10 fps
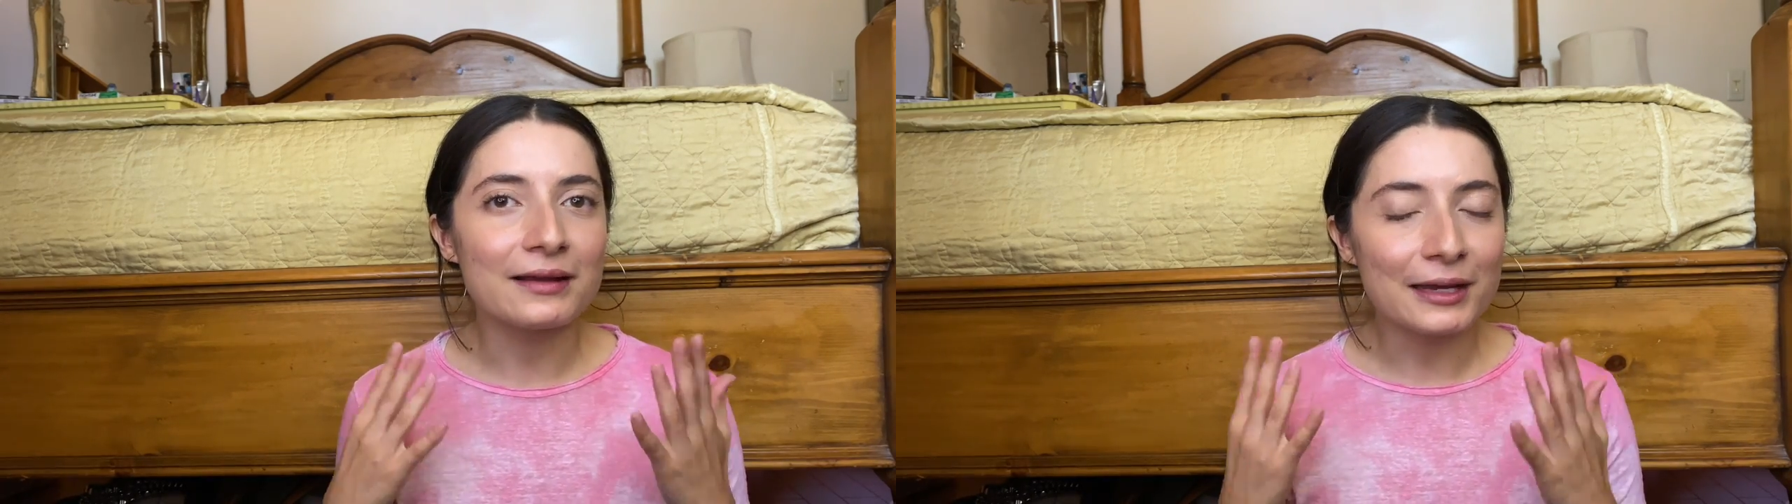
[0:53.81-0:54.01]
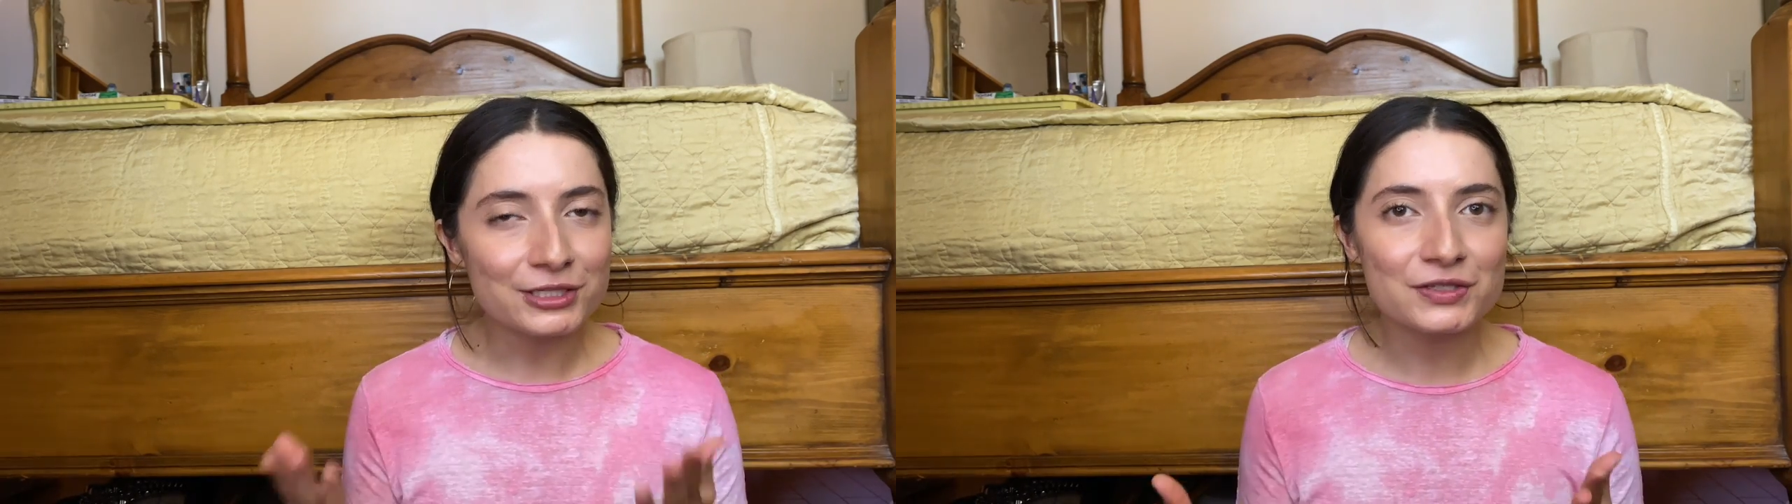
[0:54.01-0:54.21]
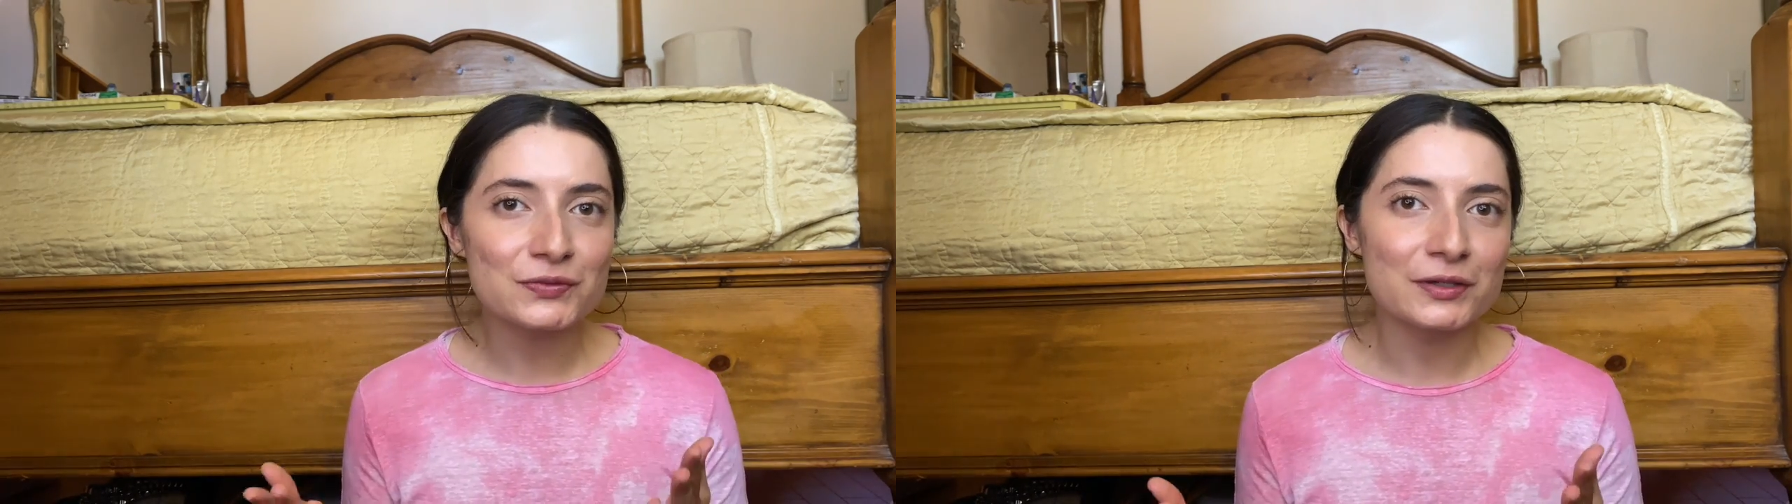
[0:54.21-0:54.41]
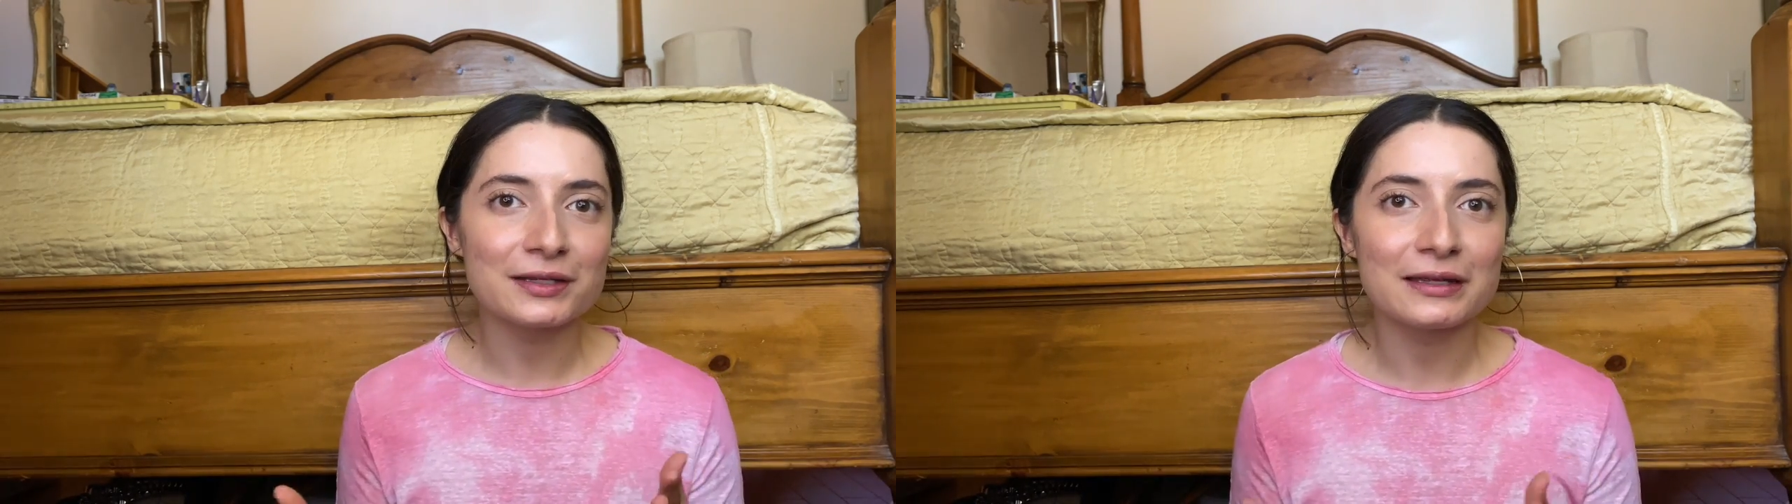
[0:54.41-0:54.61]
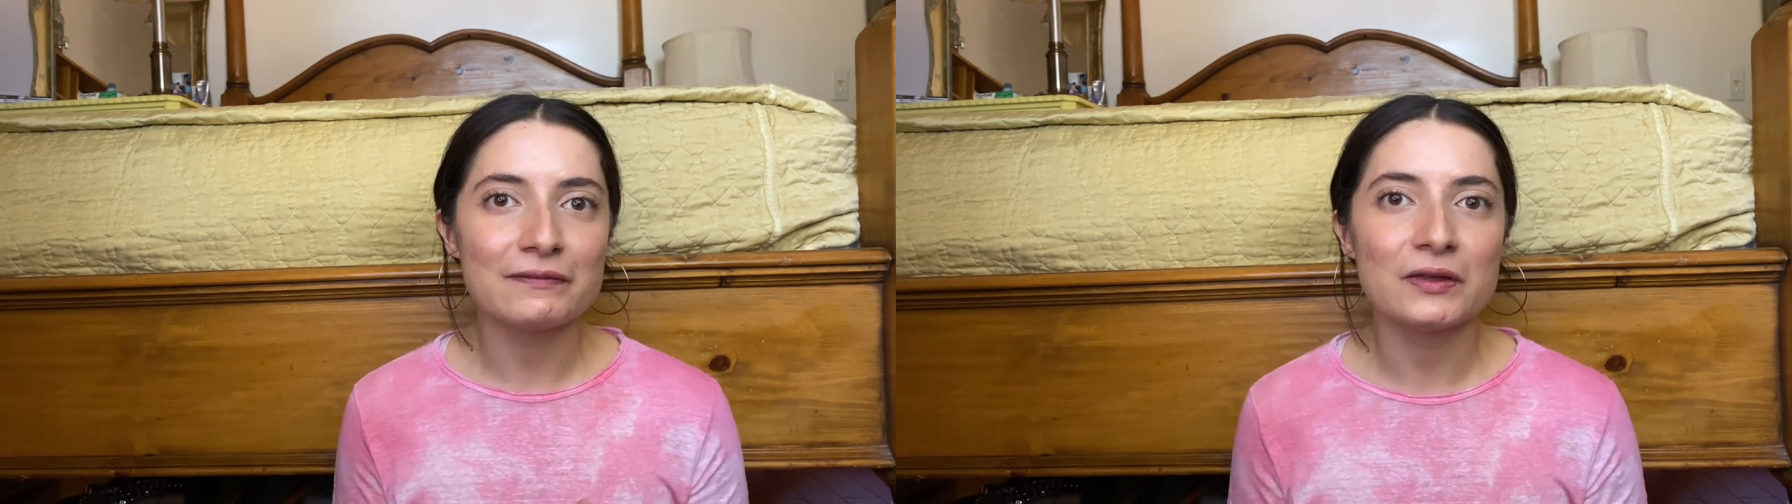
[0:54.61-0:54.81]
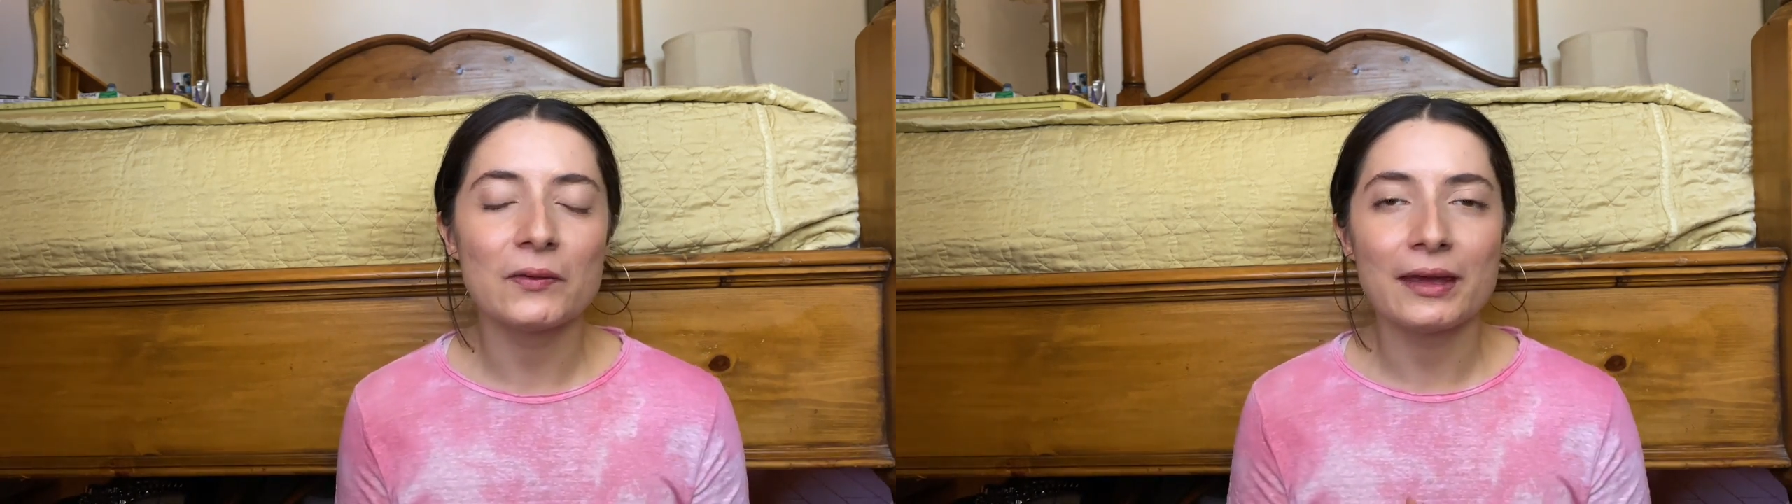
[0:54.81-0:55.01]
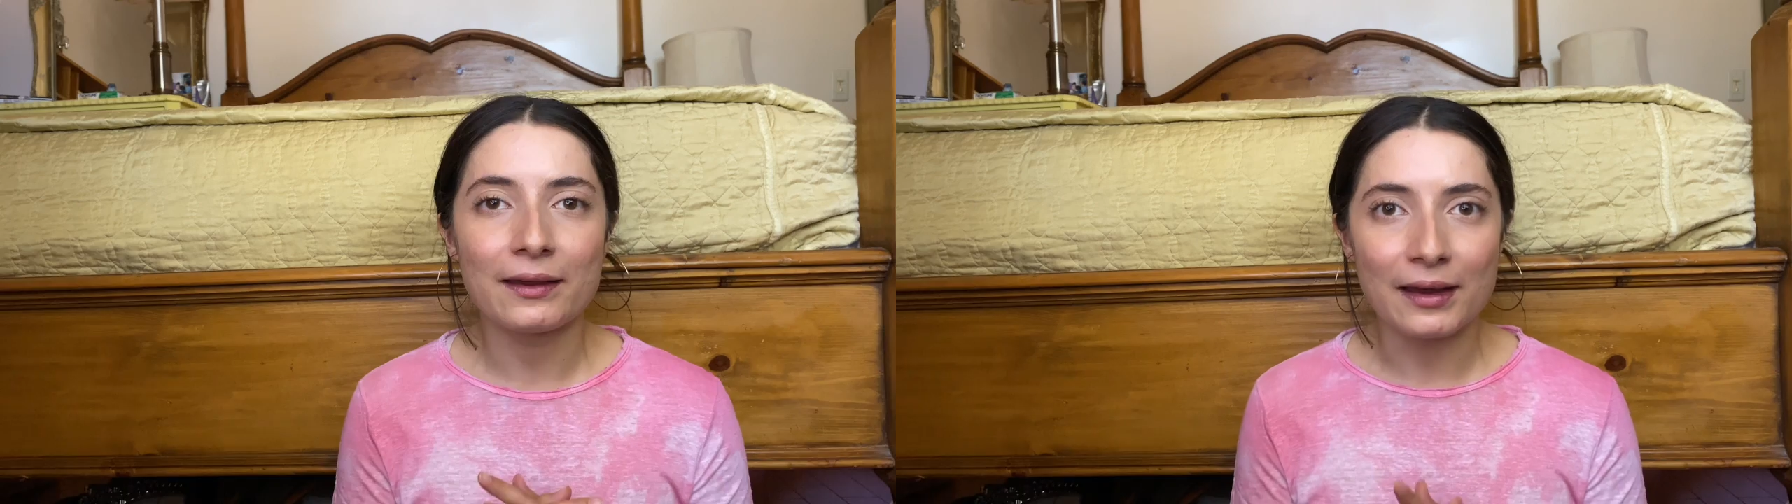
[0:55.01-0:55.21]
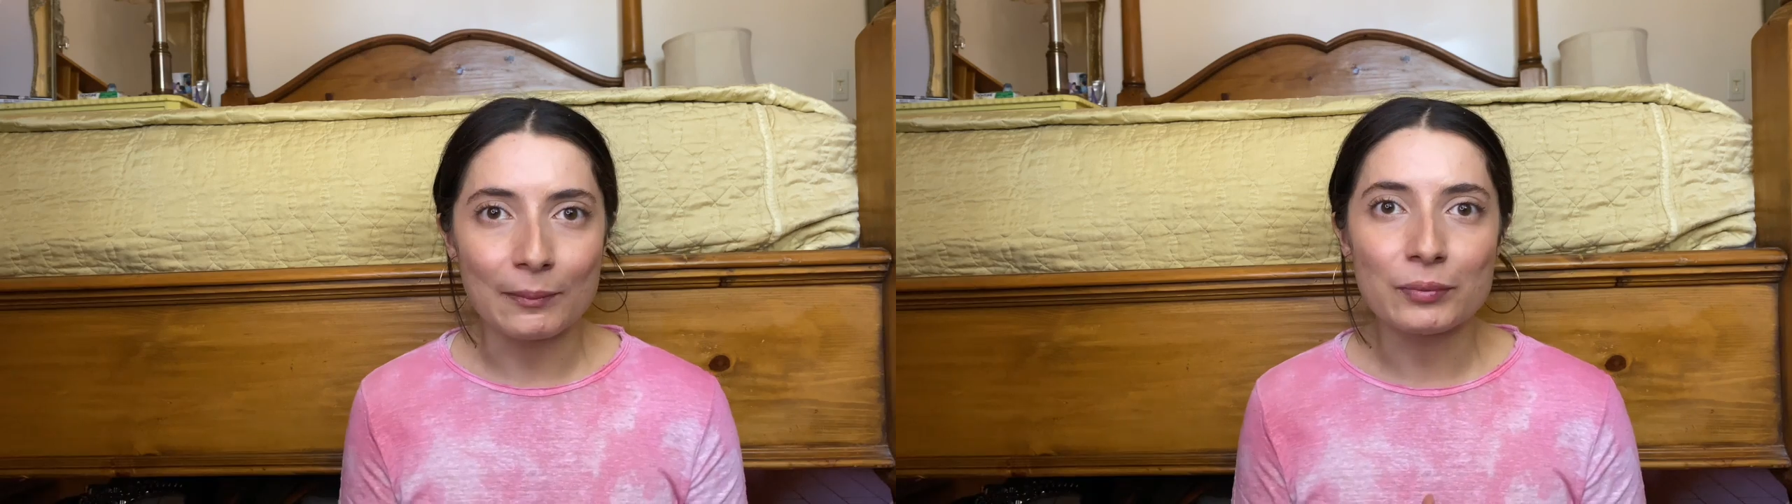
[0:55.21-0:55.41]
I just want to give you a
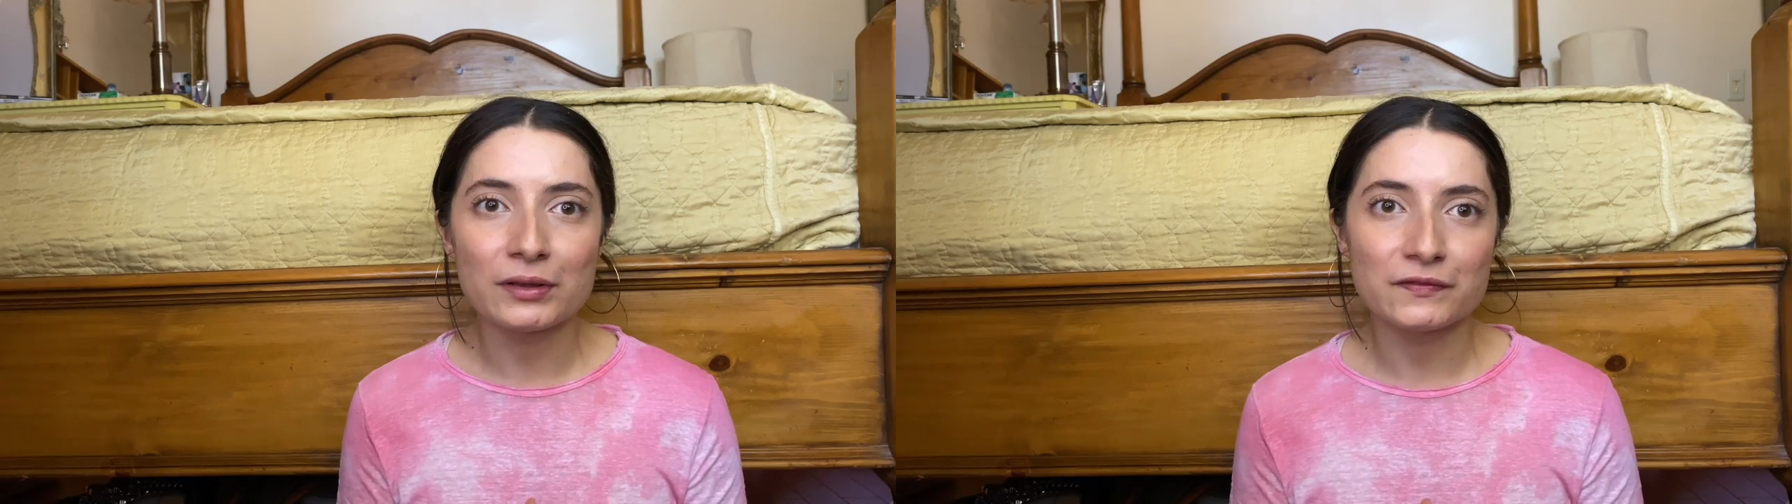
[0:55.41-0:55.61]
couple